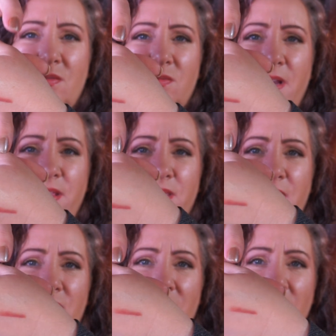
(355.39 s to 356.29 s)
right
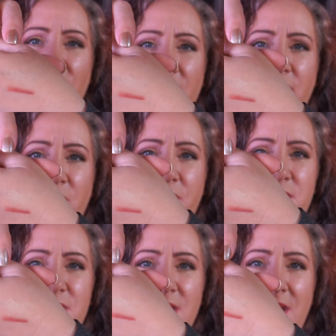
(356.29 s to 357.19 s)
there. Hopefully you can
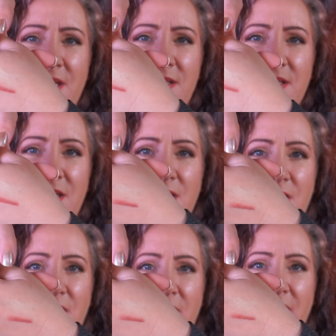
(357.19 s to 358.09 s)
see it.
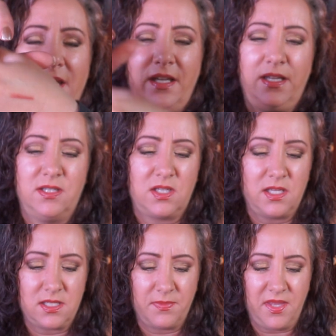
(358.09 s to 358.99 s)
It is
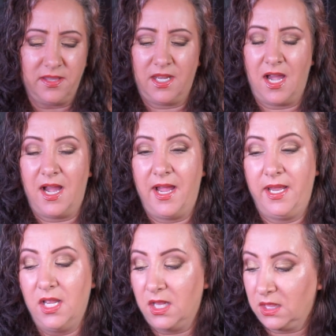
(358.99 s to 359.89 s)
something that
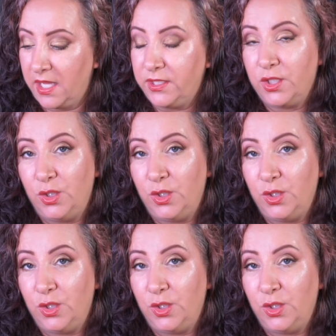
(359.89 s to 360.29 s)
I like to